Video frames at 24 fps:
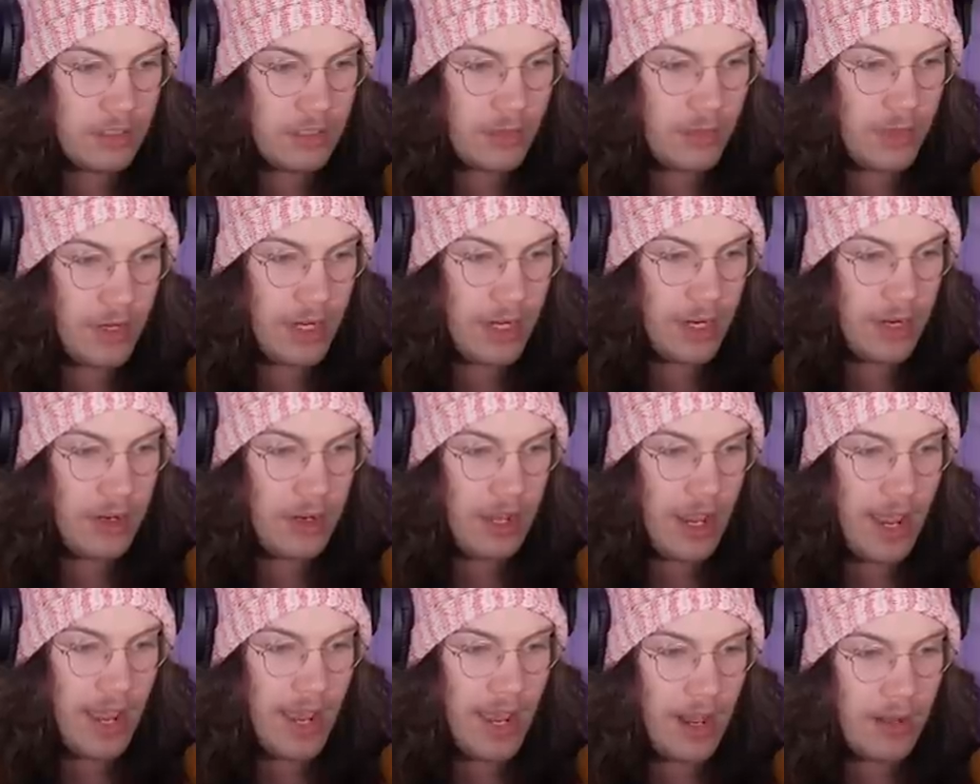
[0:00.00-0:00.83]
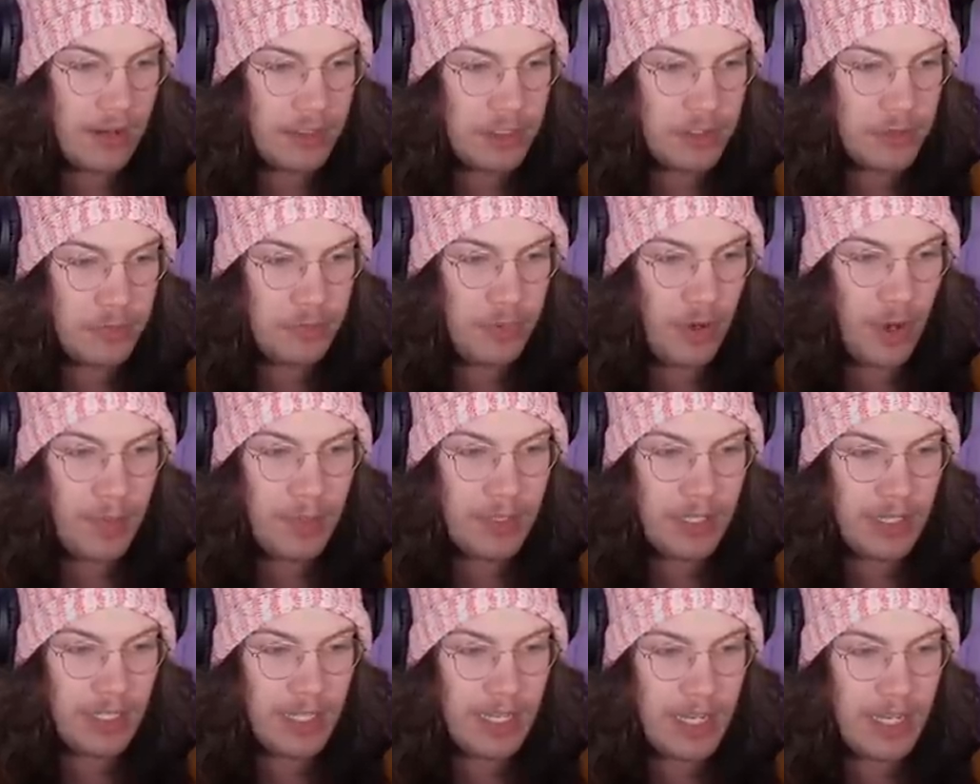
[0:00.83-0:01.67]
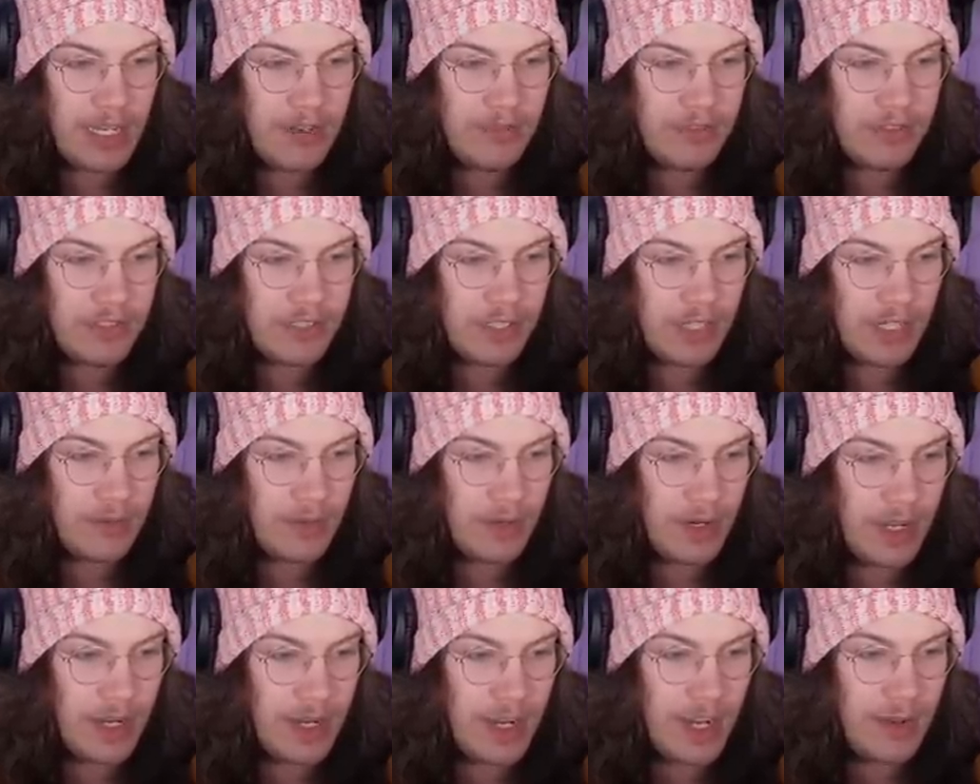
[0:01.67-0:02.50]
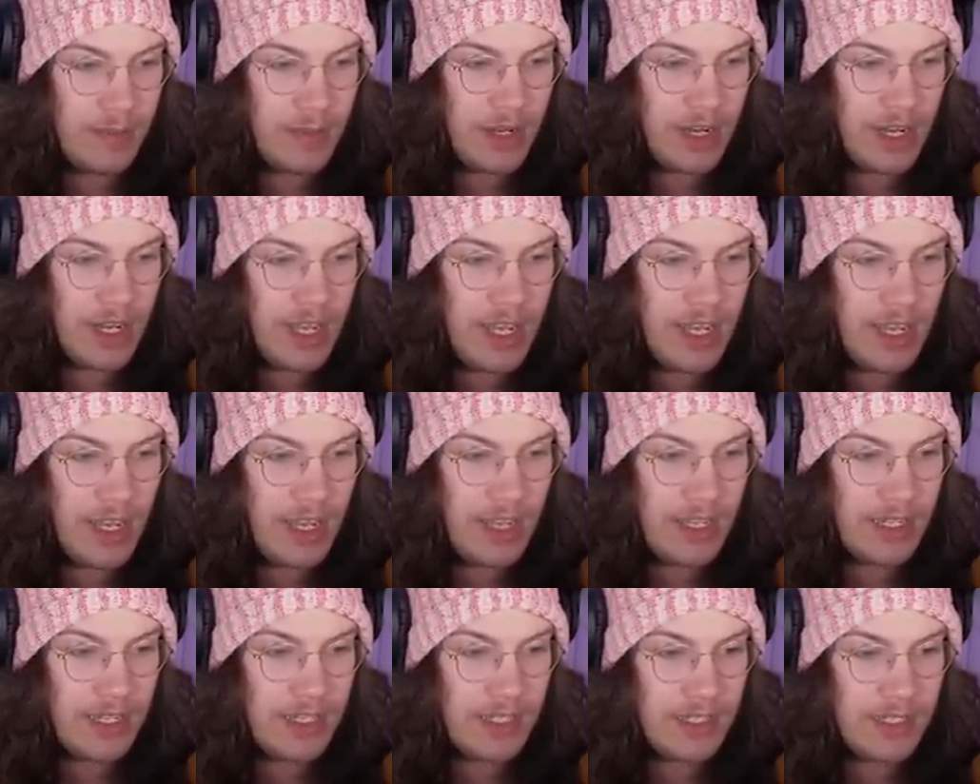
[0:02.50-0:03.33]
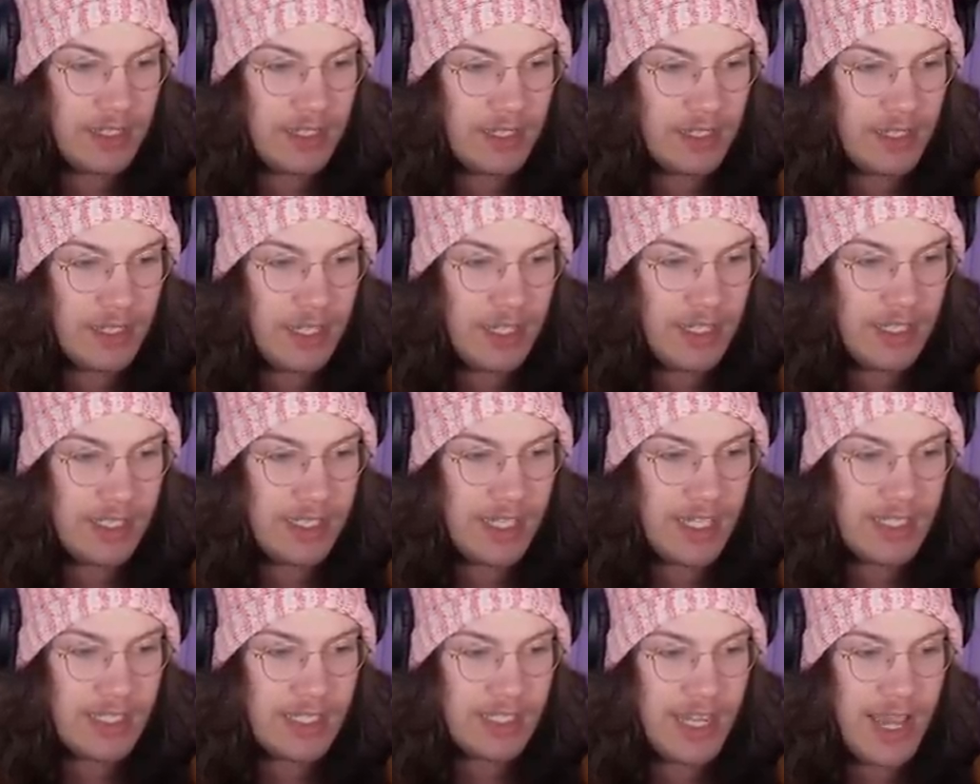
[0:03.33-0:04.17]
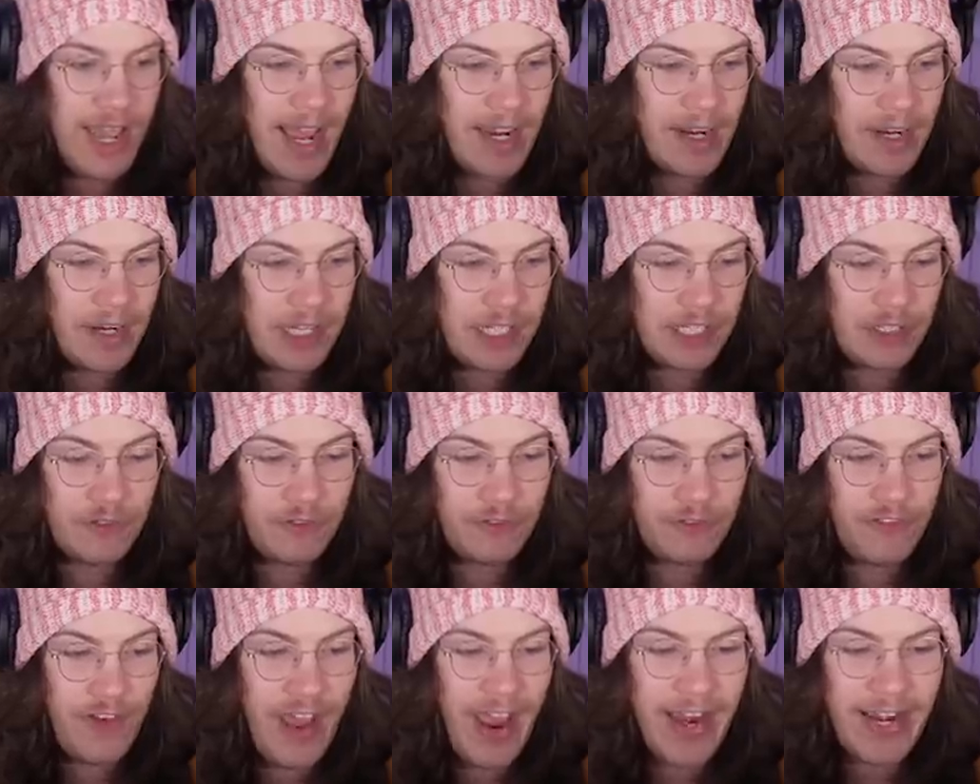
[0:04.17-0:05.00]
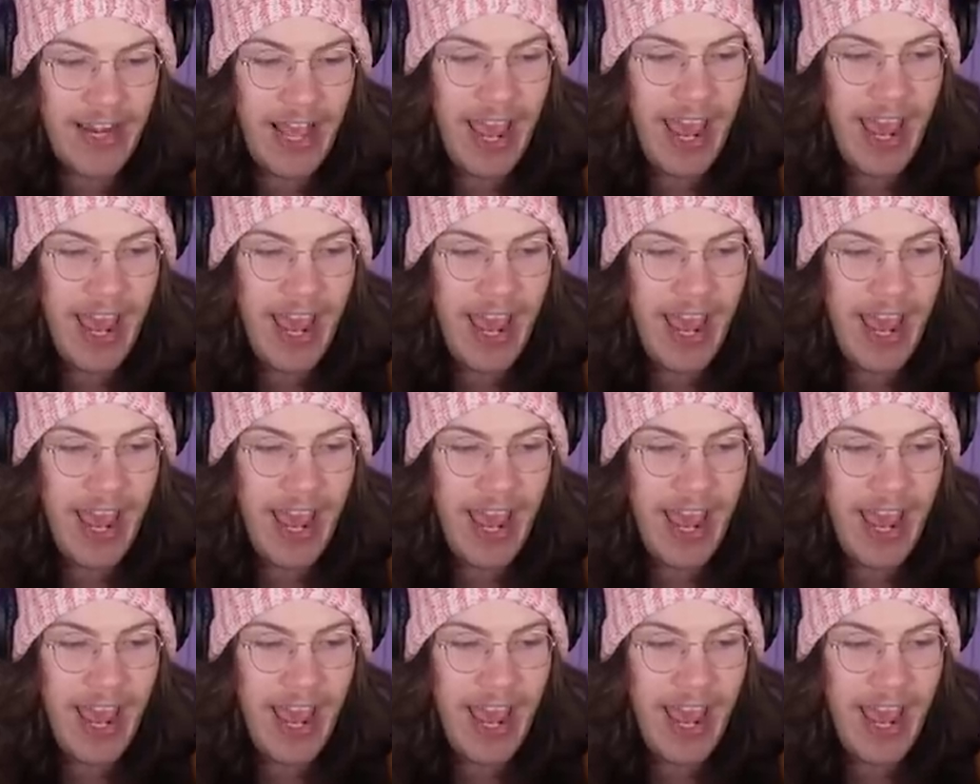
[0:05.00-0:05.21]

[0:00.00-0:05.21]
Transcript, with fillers: So when I go out, Bobbit leaves, and when I come in here, he sits down on his fat